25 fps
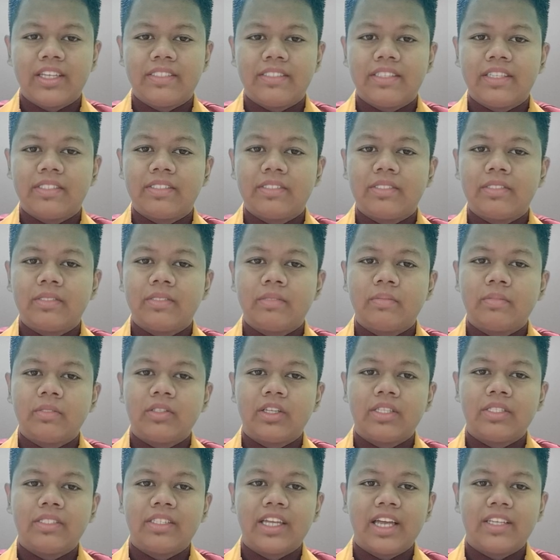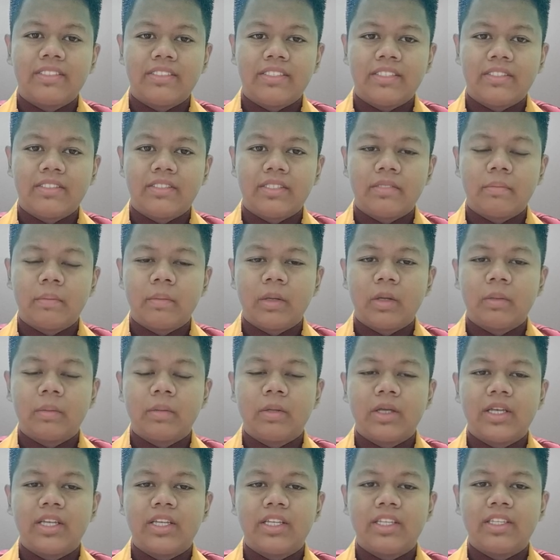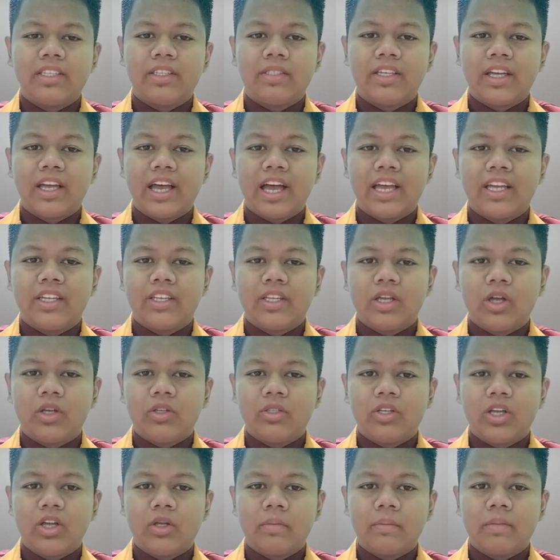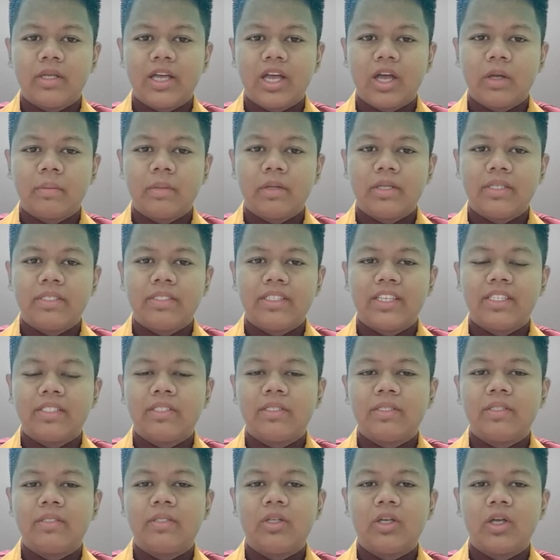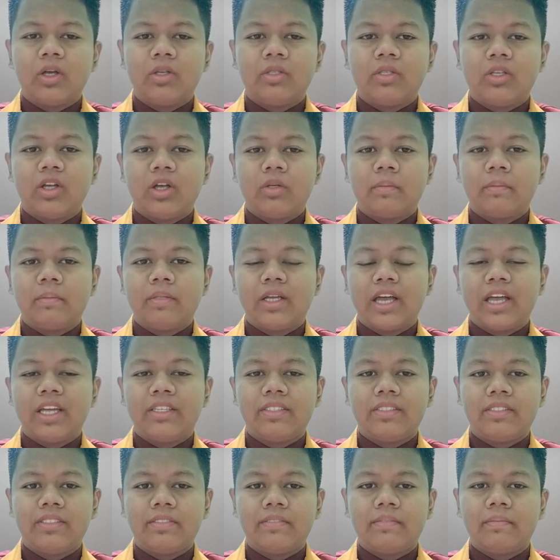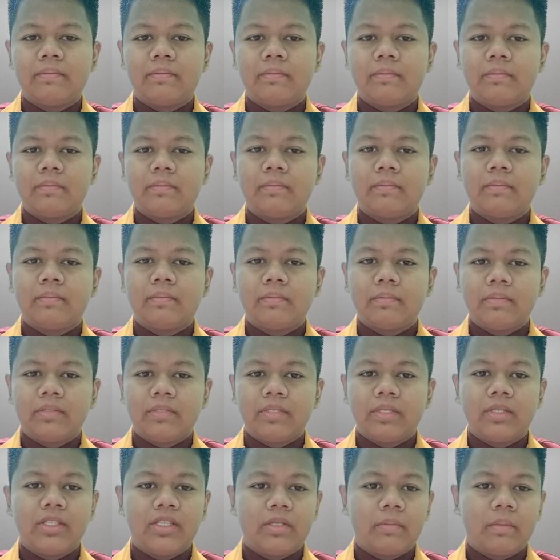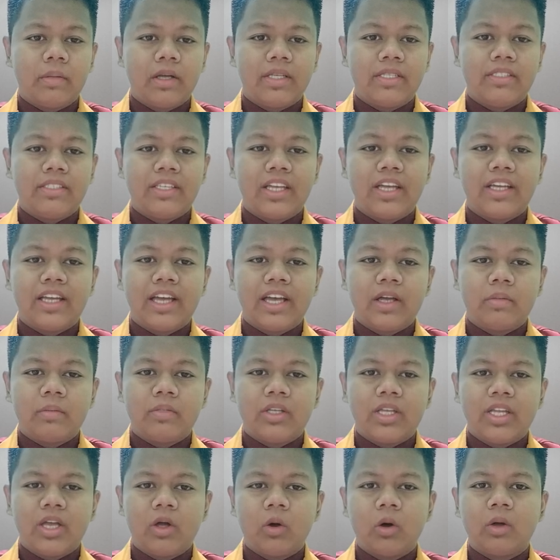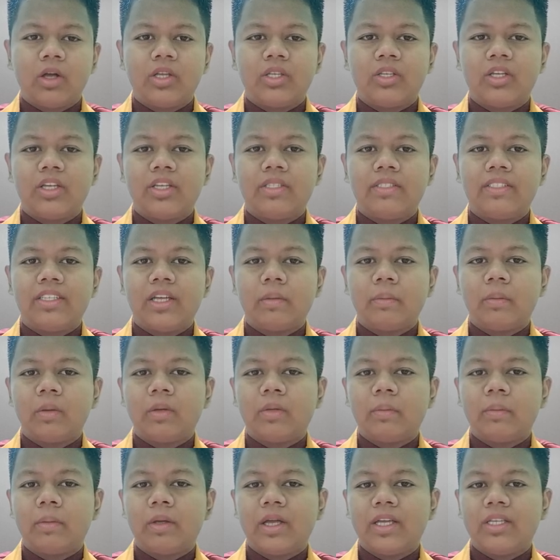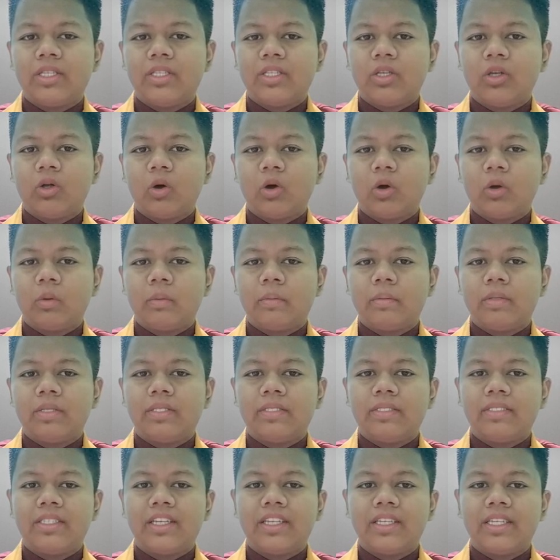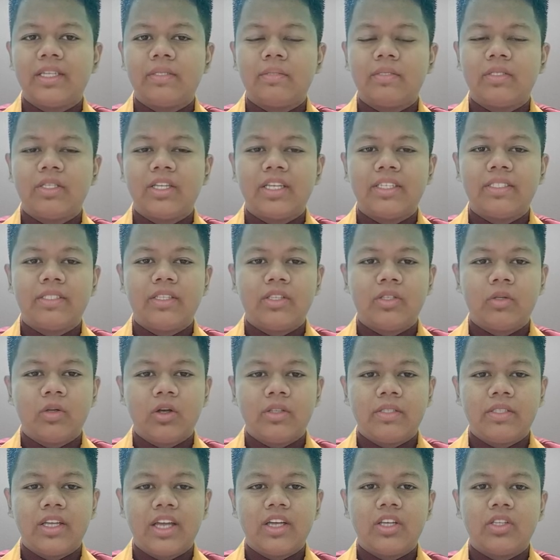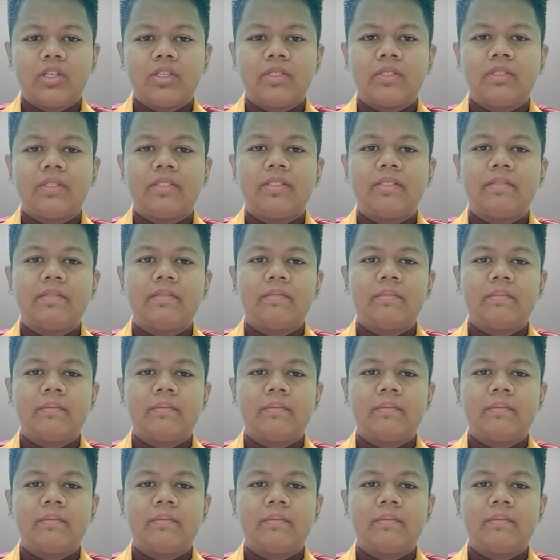assets, PPE, and long-term liabilities, long-term debt. This basic accounting equation example applies to all business activities and transactions.